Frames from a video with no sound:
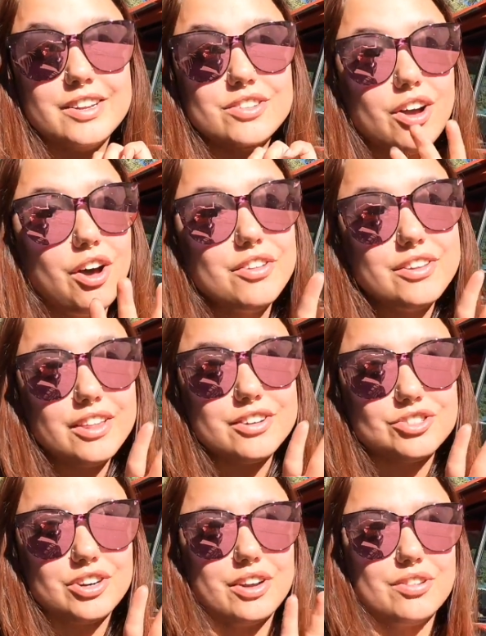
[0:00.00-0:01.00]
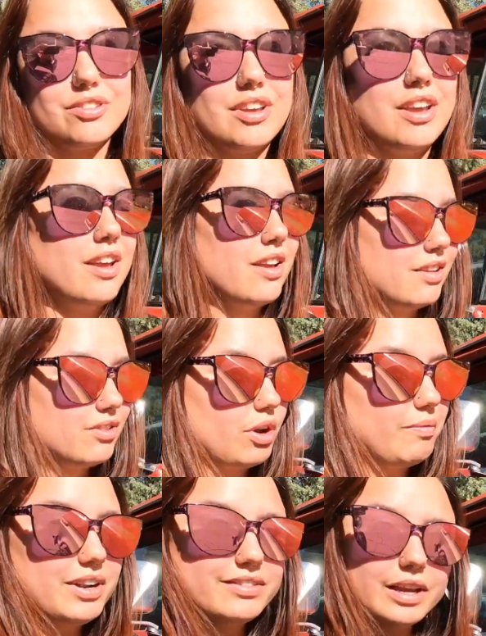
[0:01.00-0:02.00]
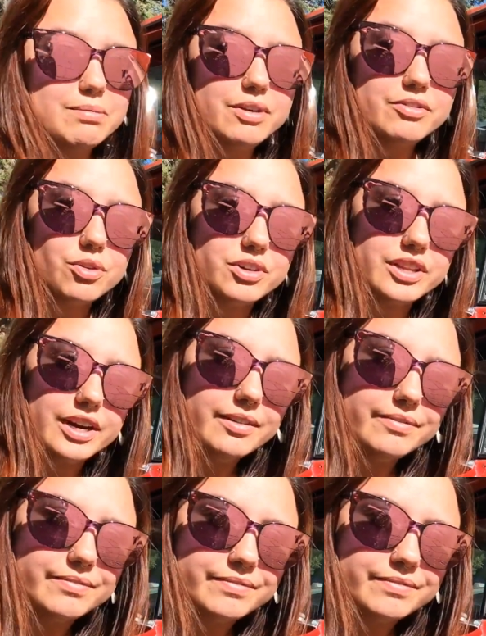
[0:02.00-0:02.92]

to all the other trails. So I'm gonna take my Ford there.